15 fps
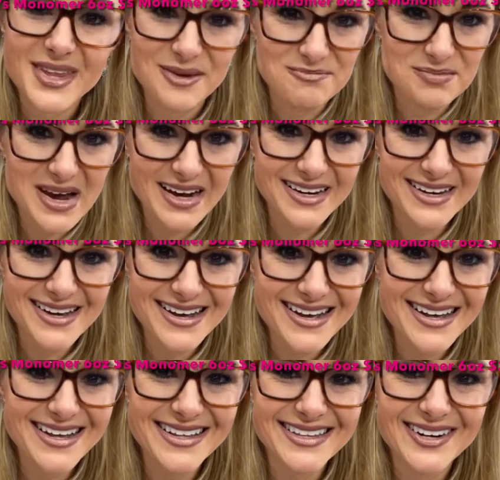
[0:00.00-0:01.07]

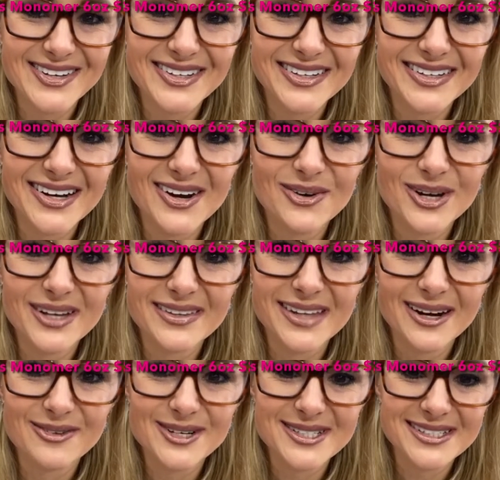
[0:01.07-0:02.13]
Becca, there you go, getting
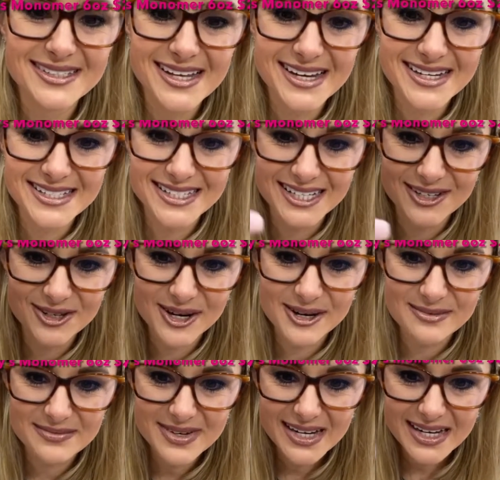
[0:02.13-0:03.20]
that Risen Legacy
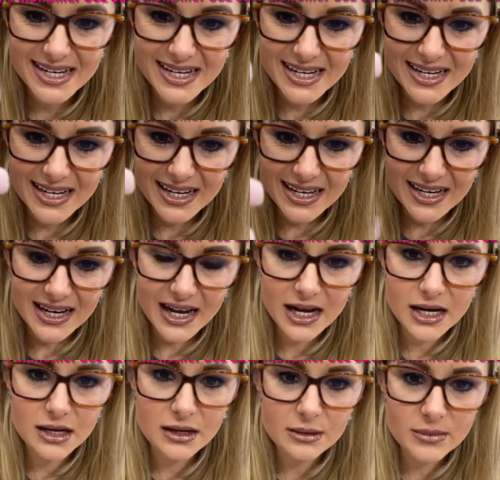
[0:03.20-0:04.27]
group.
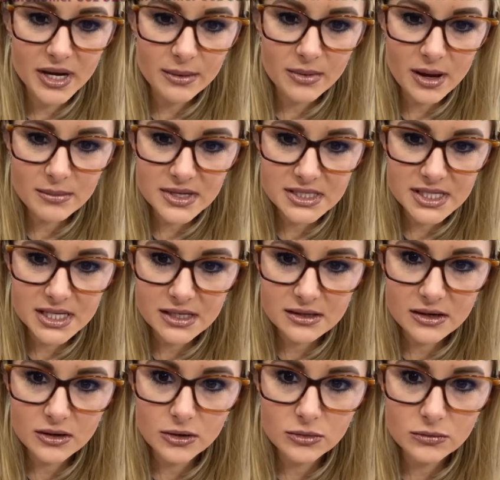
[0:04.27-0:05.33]
Am I missing?
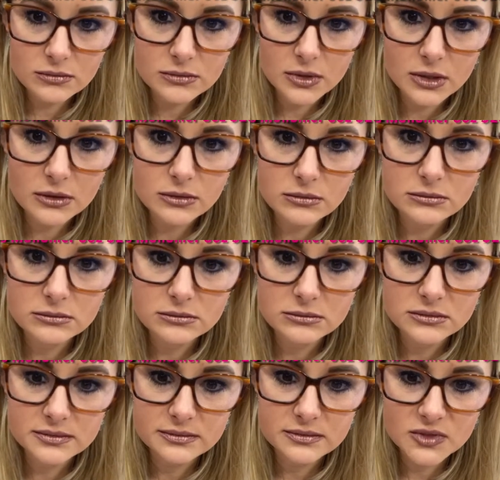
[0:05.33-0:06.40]

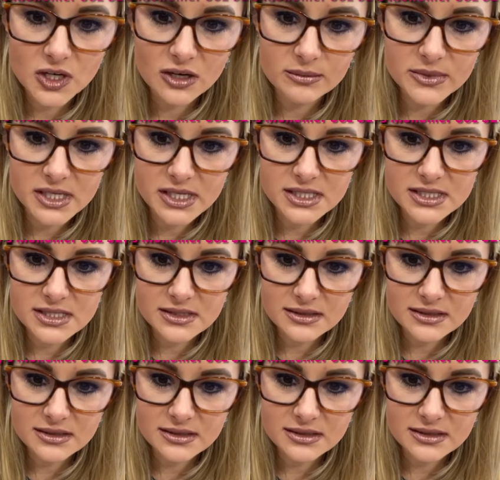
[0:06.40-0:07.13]
Comments.